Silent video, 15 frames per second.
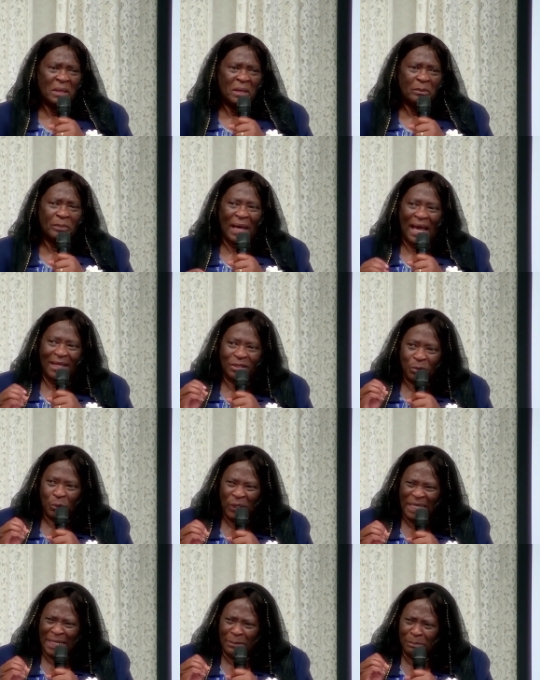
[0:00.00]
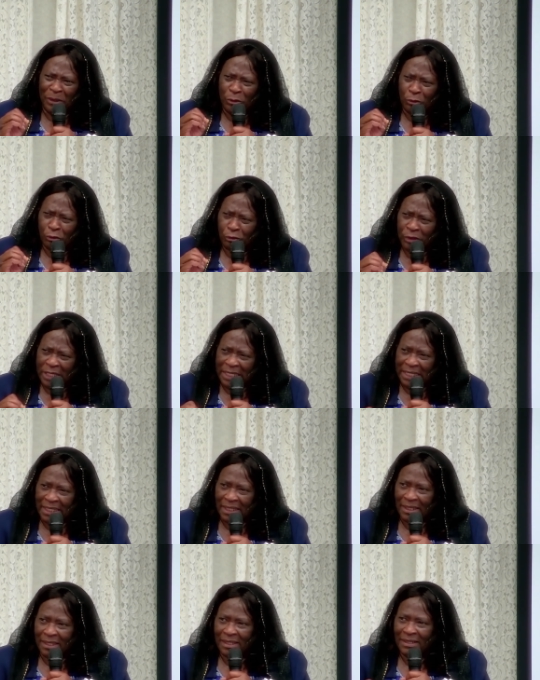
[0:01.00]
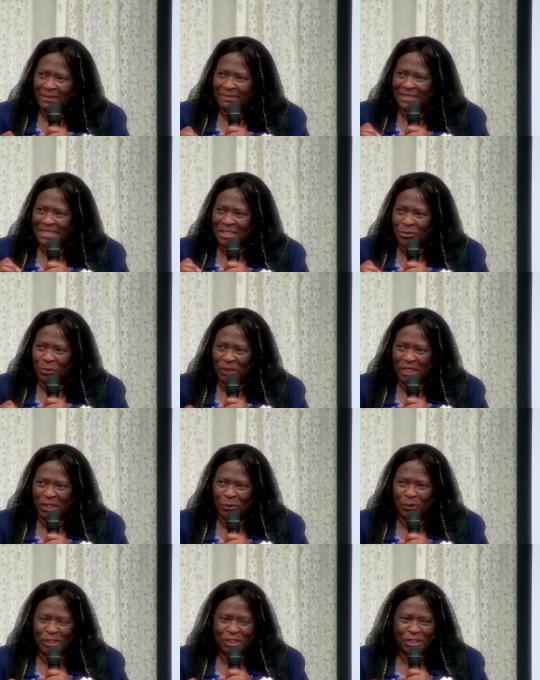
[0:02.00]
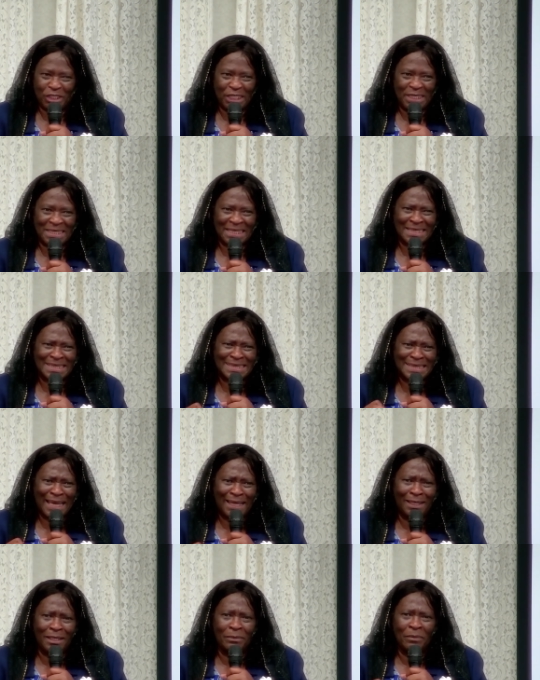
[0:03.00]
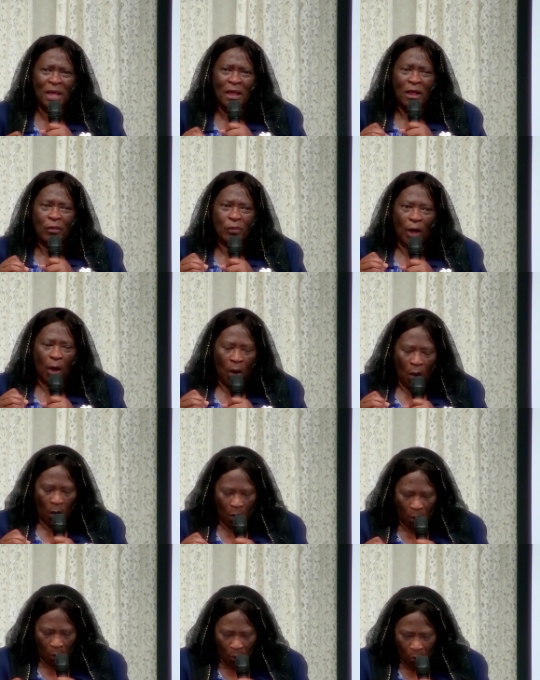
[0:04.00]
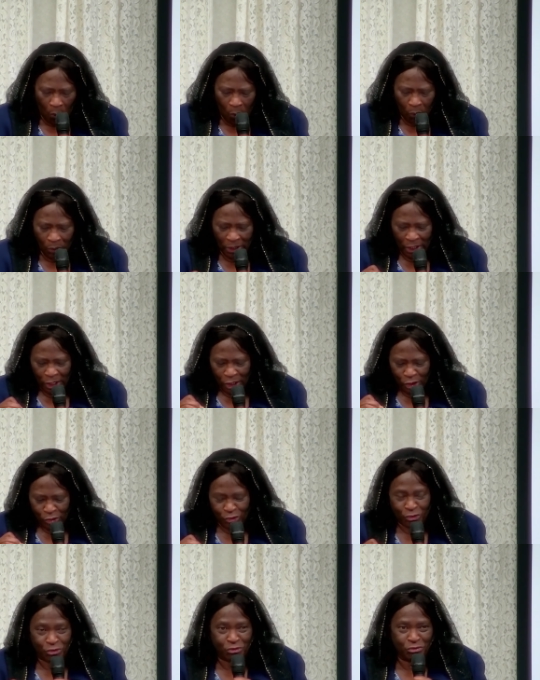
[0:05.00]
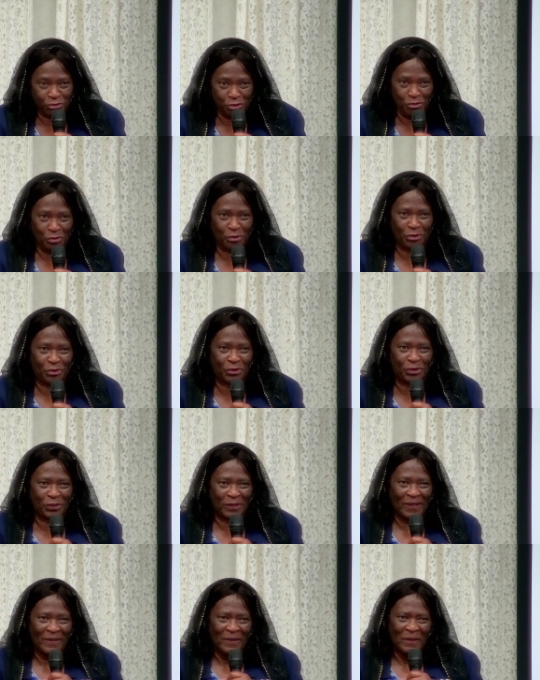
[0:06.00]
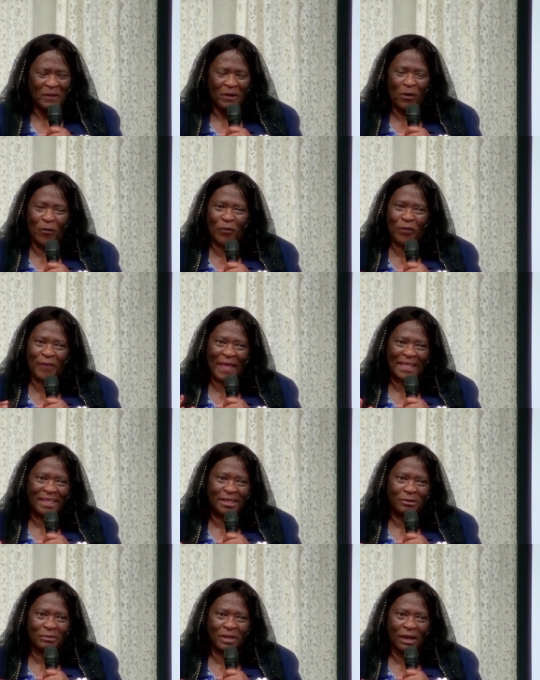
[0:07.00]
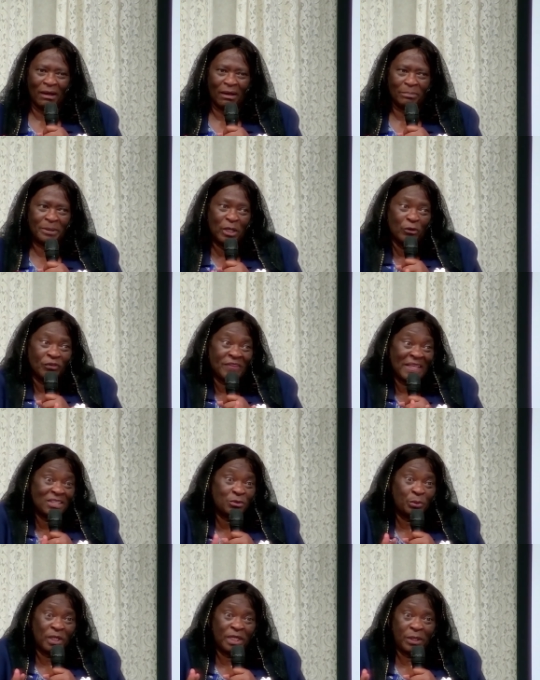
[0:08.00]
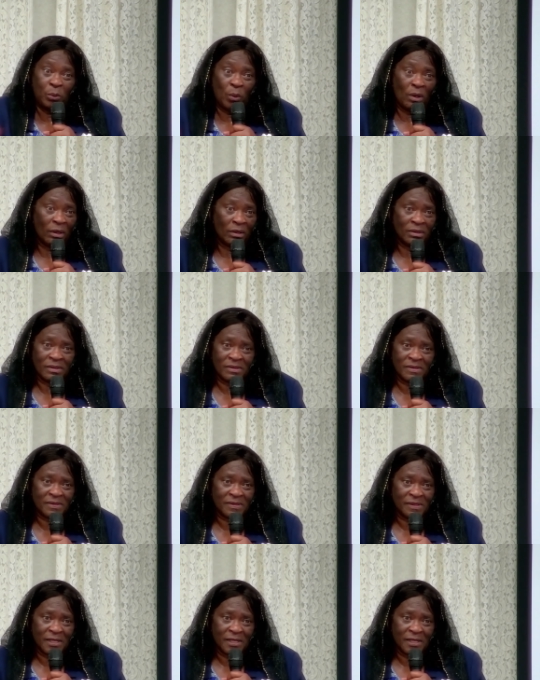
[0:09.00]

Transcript: But I, we can be real this week with Jesus. Tell him the whole truth. Oh, thank you, God, because that's what he wants.